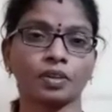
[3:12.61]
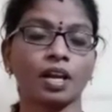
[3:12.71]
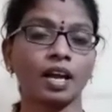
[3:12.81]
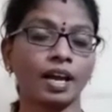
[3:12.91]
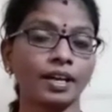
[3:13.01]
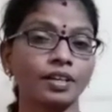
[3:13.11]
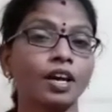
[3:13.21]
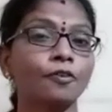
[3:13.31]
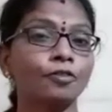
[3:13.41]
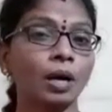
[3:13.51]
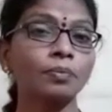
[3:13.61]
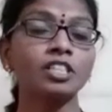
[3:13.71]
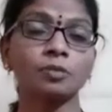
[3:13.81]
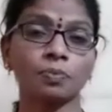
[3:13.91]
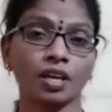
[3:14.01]
And from the
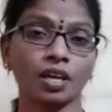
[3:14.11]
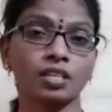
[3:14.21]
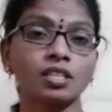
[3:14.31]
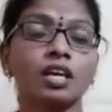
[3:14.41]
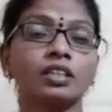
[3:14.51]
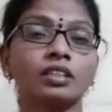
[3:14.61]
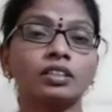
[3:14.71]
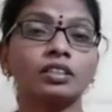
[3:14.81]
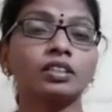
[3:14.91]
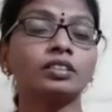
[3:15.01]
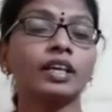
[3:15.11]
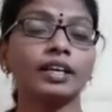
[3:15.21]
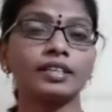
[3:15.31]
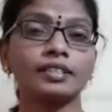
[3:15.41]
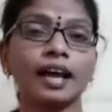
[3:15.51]
space, the earth
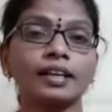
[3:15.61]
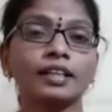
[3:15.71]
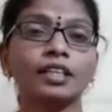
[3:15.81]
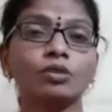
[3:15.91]
exactly